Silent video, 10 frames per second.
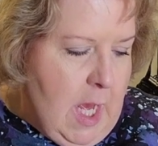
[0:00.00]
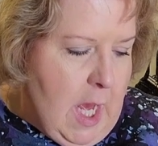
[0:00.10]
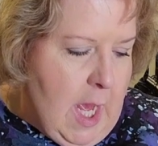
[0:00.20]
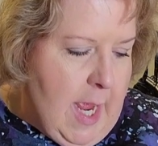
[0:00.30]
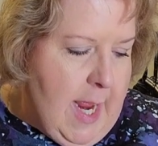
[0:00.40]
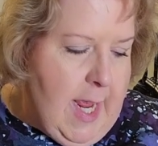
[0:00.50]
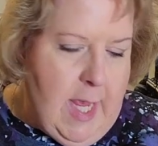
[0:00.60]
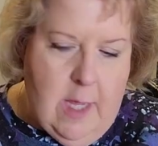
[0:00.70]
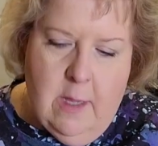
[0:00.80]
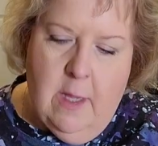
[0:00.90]

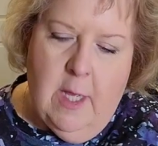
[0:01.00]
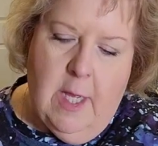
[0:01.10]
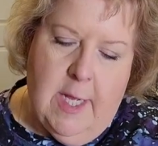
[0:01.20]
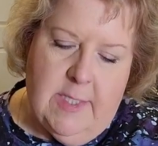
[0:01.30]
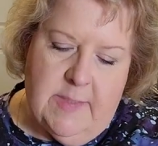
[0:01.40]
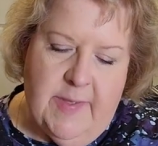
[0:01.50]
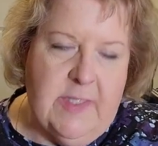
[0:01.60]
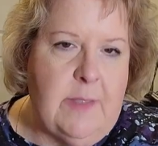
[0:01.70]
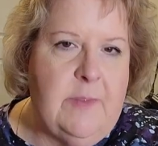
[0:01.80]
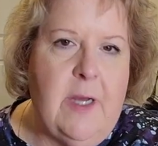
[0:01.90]
I
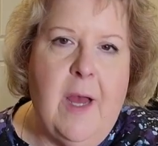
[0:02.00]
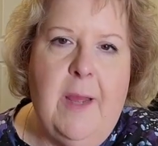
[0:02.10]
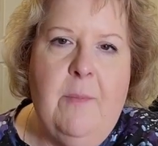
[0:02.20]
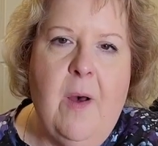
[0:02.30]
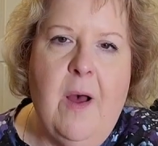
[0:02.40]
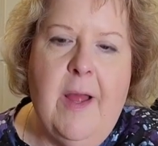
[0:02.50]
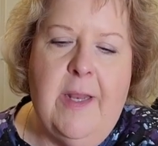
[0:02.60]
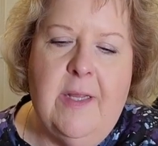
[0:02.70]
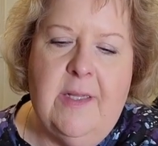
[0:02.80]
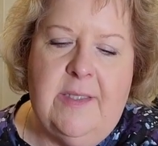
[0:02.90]
spent some time
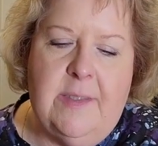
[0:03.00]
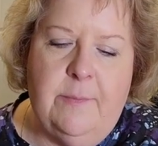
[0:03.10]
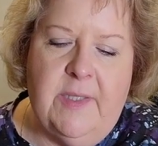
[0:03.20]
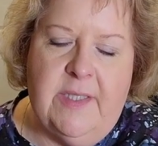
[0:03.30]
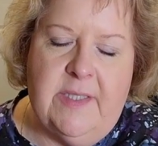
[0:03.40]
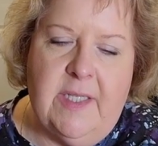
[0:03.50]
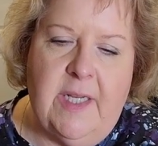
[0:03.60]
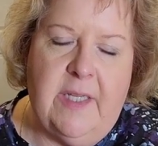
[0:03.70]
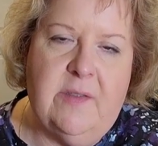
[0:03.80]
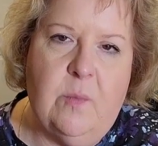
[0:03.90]
on
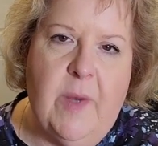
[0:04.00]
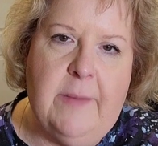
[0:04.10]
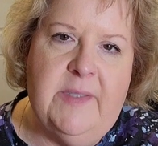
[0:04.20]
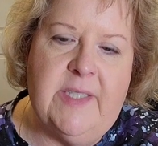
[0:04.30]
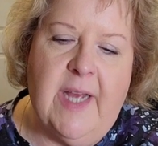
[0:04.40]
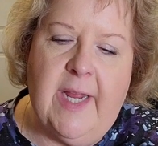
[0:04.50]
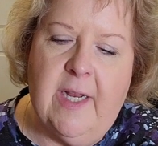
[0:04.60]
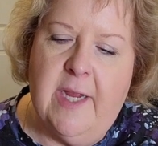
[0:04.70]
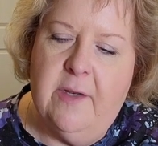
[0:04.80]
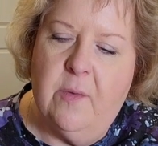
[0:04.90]
Simplicity's website.
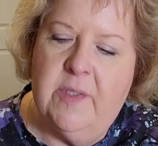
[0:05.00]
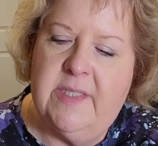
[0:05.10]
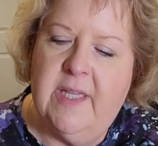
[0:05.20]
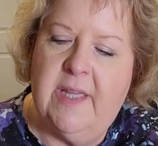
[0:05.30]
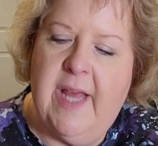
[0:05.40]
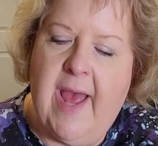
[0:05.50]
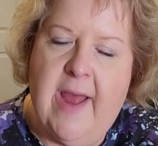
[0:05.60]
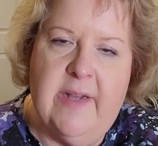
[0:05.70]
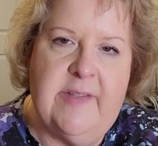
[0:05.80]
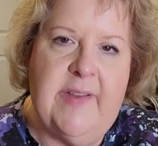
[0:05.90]
I noticed that they
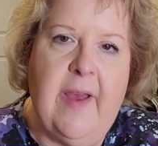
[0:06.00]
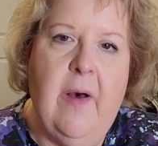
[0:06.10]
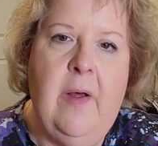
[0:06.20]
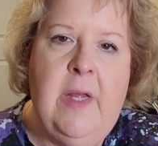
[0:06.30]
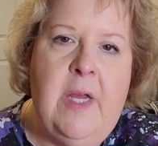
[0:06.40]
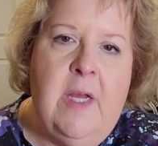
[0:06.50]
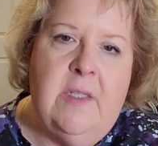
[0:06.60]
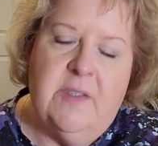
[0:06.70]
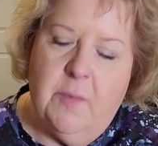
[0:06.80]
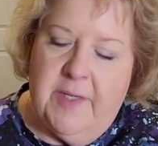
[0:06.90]
had a sale,
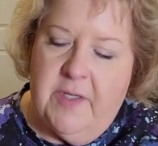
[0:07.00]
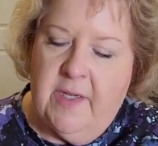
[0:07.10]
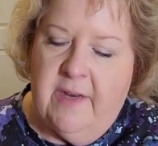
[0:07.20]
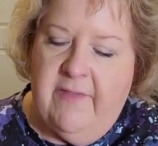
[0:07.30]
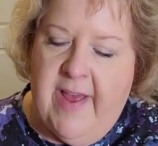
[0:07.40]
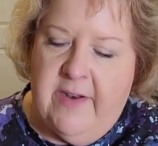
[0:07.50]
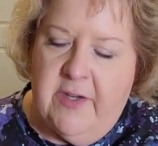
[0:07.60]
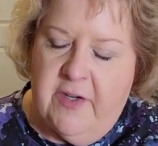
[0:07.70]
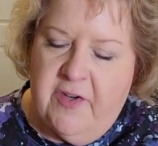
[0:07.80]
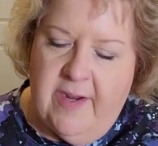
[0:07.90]
so I took
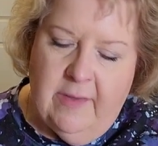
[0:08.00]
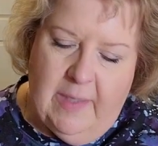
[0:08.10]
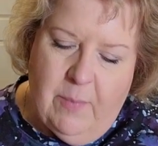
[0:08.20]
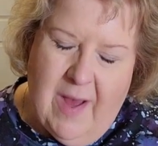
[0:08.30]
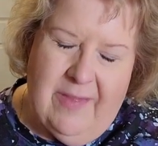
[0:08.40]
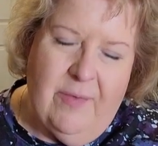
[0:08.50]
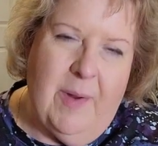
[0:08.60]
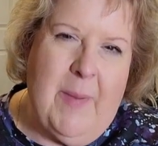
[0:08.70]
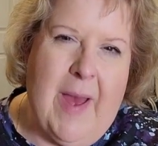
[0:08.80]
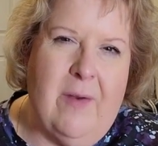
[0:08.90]
advantage. I only bought
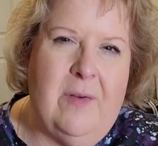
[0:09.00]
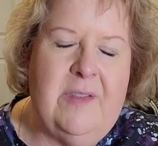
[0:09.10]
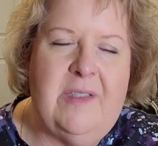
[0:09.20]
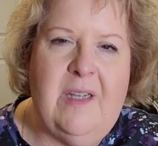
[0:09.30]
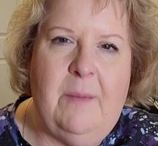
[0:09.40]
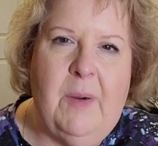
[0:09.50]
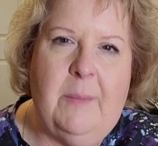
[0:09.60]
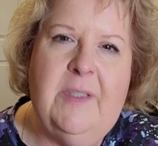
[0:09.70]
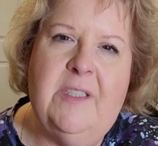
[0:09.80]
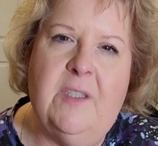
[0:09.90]
3 patterns. I
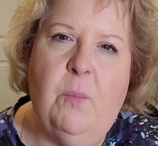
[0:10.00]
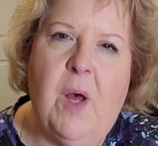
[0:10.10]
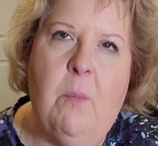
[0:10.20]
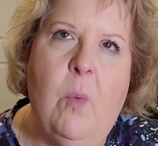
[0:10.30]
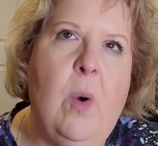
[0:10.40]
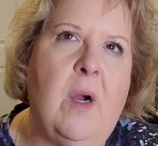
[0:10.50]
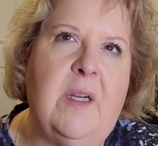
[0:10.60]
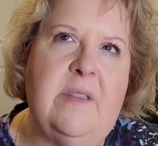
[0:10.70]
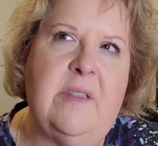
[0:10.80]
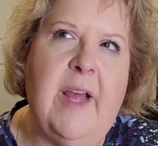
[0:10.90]
probably should have bought more
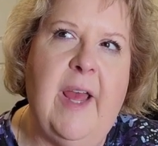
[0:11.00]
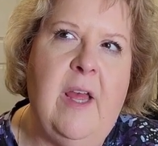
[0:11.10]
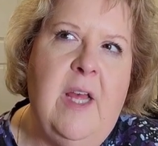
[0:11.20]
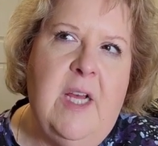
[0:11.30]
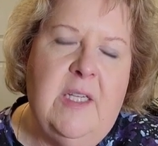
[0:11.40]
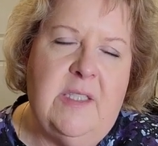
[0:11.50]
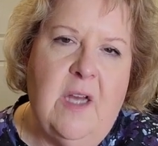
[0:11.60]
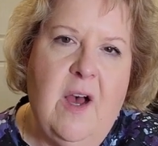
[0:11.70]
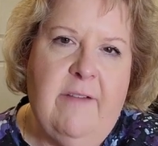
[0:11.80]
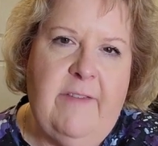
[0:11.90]
because I
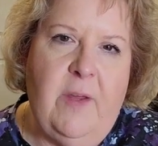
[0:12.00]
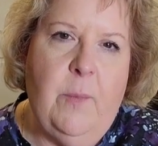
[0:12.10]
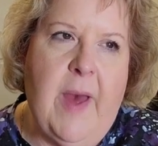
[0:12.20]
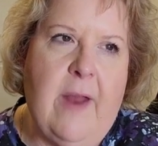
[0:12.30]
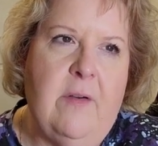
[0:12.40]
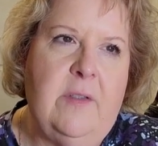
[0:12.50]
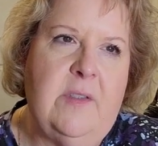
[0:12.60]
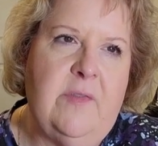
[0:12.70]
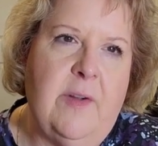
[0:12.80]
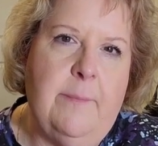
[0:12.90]
saw a few
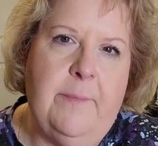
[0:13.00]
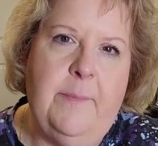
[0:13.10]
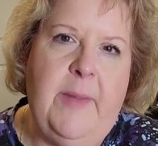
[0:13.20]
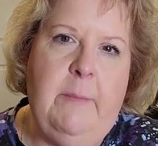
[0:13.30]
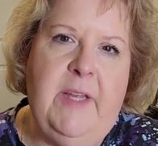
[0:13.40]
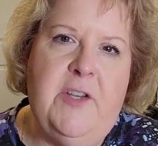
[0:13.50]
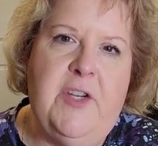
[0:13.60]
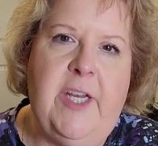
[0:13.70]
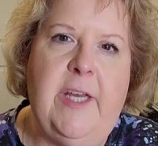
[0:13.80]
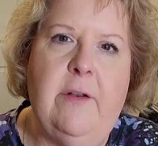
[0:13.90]
patterns from Mimi
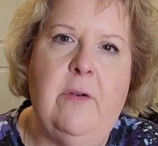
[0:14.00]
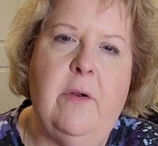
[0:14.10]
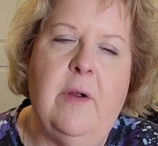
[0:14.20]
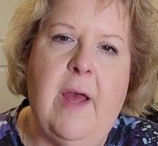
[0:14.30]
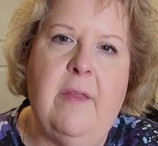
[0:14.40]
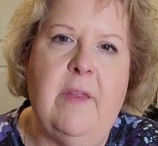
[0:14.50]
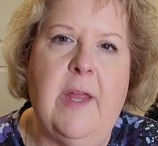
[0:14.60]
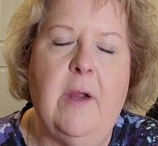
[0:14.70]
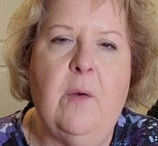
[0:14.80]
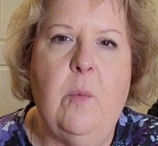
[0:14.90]
G and her
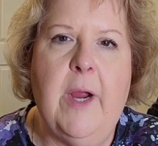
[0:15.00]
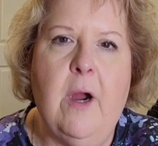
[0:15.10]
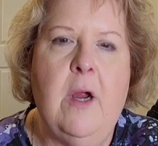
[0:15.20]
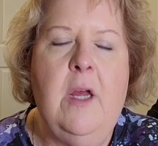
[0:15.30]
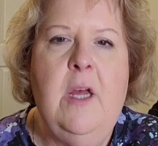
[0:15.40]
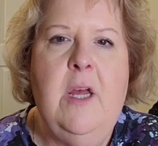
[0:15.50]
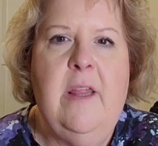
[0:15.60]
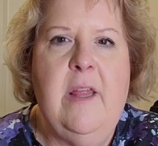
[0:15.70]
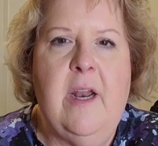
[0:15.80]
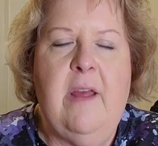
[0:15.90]
athletic wear
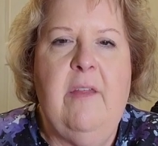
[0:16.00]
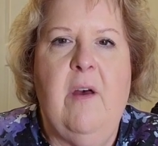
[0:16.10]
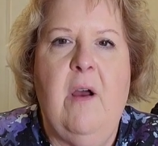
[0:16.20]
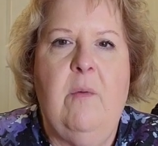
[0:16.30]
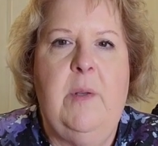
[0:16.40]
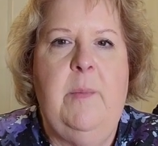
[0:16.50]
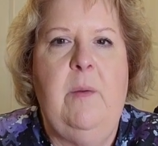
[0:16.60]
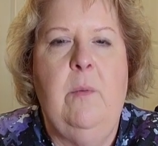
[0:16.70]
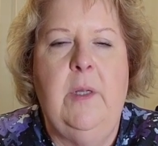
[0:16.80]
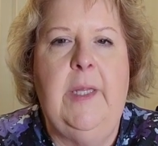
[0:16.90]
that I thought would
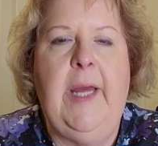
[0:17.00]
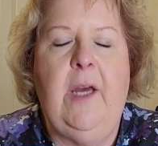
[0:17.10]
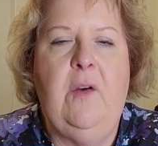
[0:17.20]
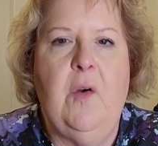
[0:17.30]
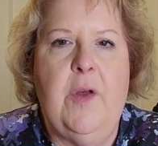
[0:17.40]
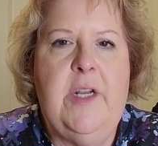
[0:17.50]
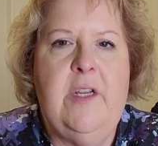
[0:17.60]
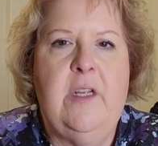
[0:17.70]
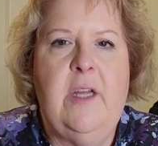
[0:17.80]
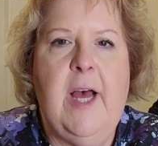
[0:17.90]
be really
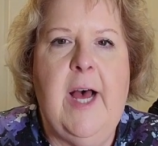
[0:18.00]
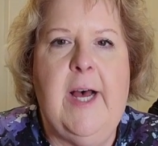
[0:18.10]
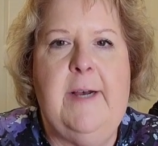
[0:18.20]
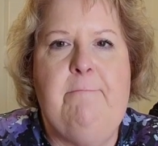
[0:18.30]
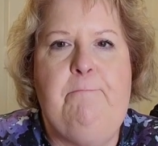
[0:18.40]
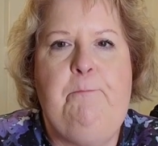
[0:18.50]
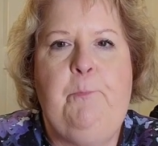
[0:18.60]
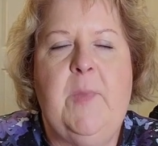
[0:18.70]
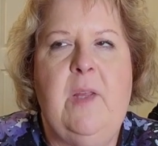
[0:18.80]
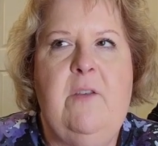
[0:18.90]
good um,
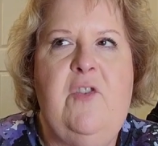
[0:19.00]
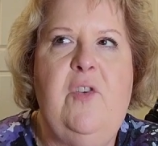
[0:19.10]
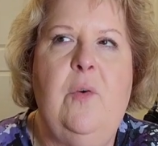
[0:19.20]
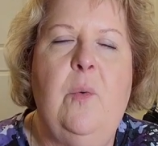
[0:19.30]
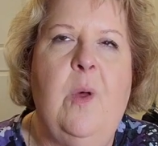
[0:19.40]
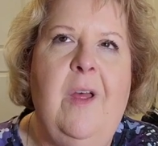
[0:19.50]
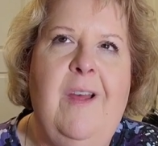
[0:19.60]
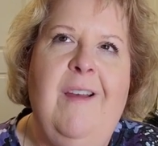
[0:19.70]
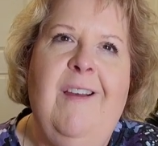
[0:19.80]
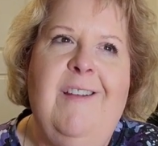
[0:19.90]
to
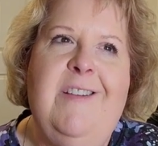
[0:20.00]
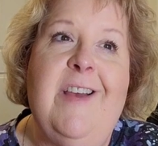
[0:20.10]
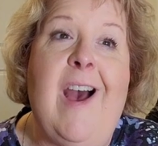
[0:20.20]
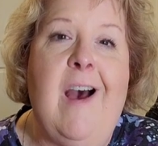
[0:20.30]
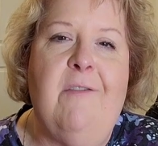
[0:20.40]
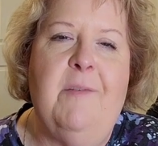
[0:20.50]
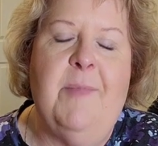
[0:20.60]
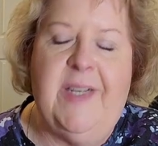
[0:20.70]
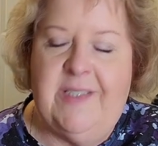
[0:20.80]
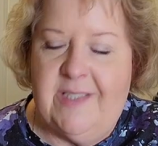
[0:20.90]
have in
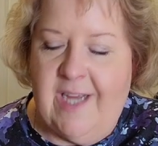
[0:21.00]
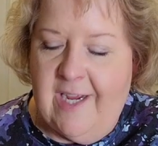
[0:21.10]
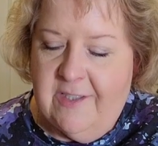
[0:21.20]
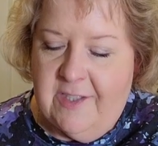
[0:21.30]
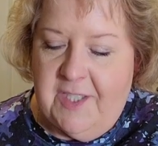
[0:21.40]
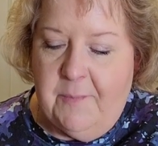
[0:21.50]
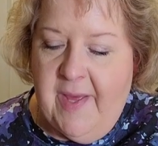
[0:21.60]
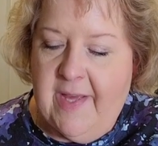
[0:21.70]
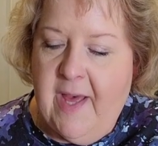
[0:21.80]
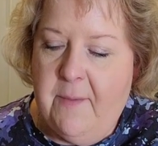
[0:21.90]
my stash to
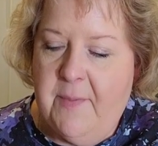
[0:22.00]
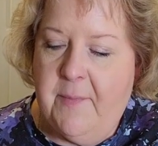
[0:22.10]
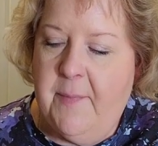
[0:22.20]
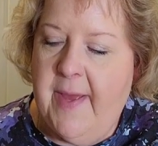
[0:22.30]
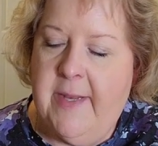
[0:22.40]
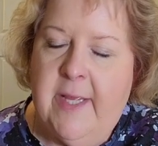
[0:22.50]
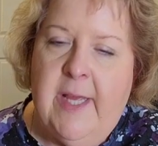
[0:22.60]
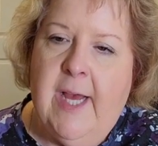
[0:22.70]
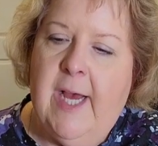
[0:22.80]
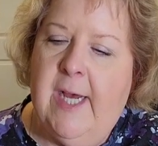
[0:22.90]
make up. But
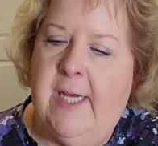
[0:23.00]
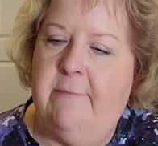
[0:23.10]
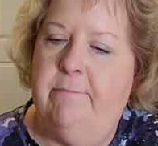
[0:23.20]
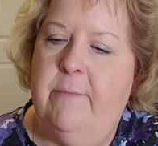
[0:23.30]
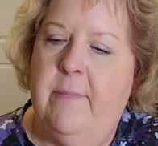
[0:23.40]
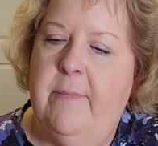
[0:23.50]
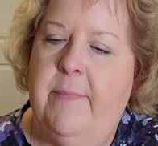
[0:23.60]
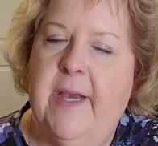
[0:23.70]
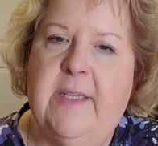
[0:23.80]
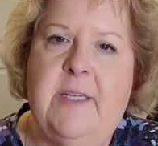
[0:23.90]

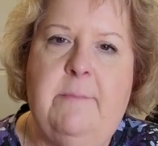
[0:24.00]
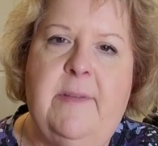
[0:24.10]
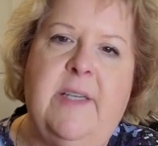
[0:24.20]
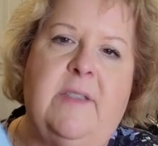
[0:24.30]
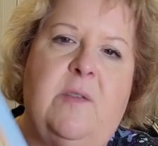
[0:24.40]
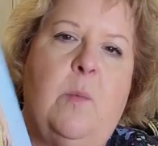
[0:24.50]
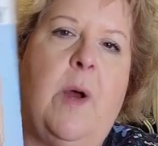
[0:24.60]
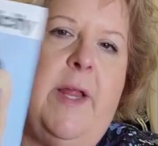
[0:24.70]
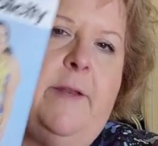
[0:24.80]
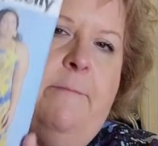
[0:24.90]
picked up this
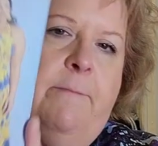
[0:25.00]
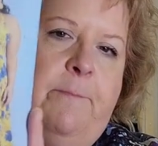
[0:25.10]
one